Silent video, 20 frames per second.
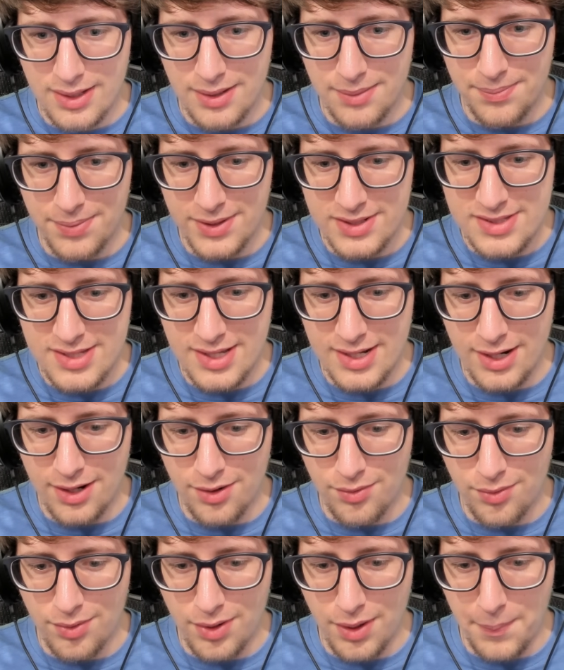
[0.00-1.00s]
but it didn't
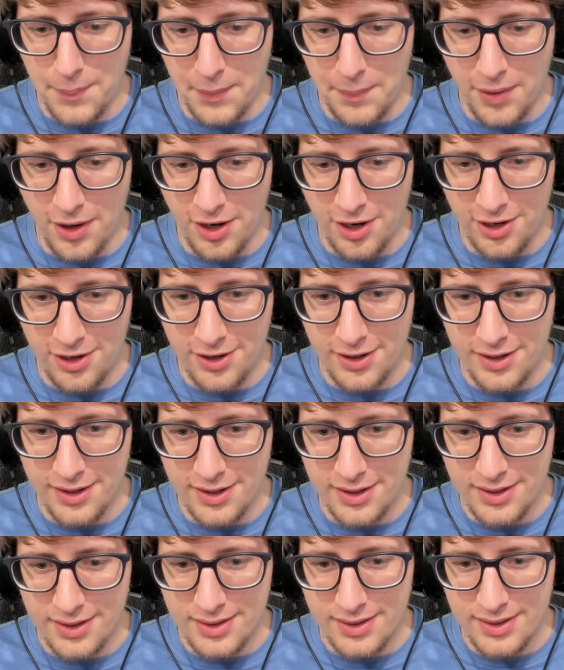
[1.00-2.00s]
rip apart.
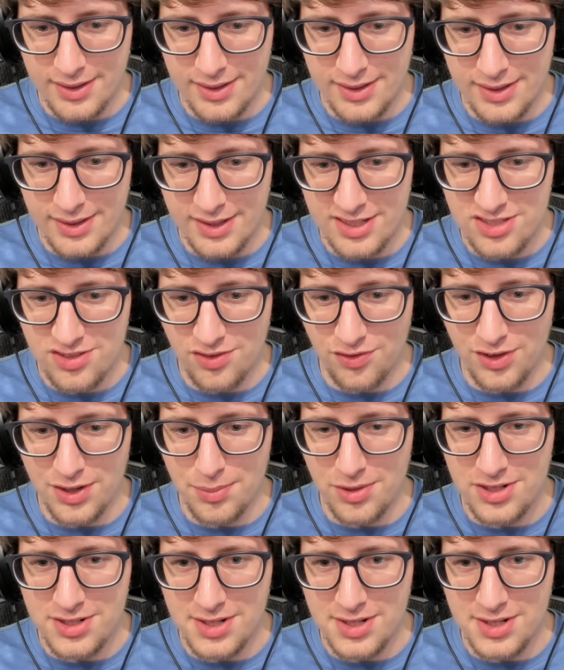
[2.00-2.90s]
His femur